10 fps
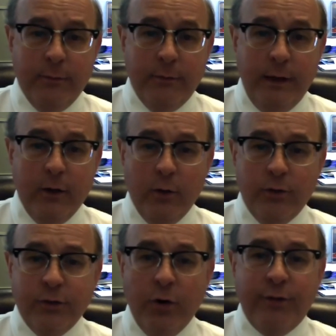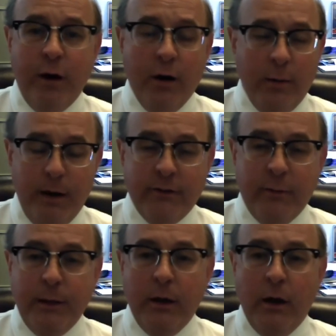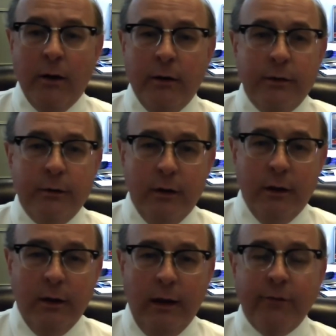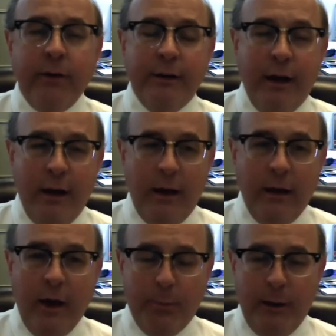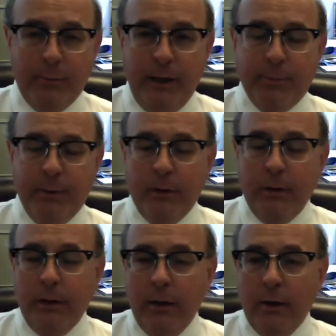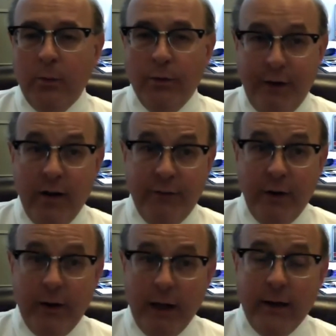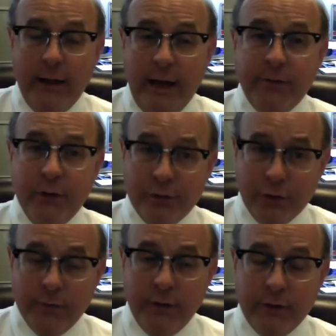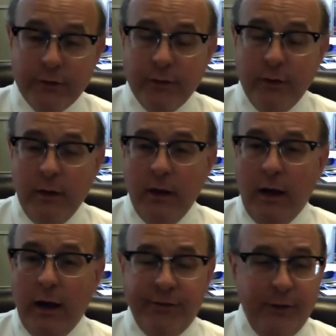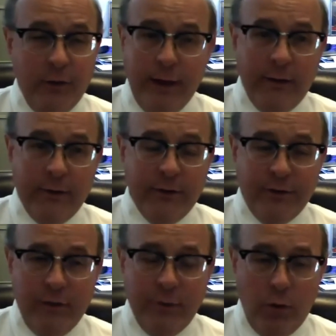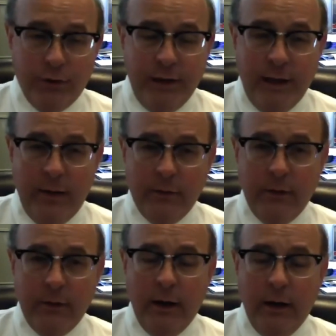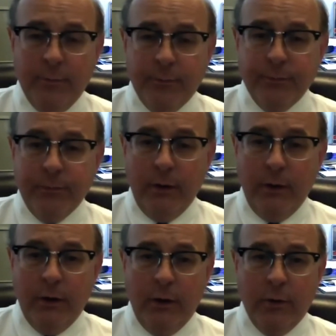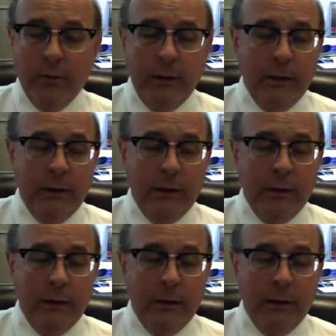They go so far above and beyond every day helping people. We're very, very lucky to have their service. I feel that in the city of Old Town, you know,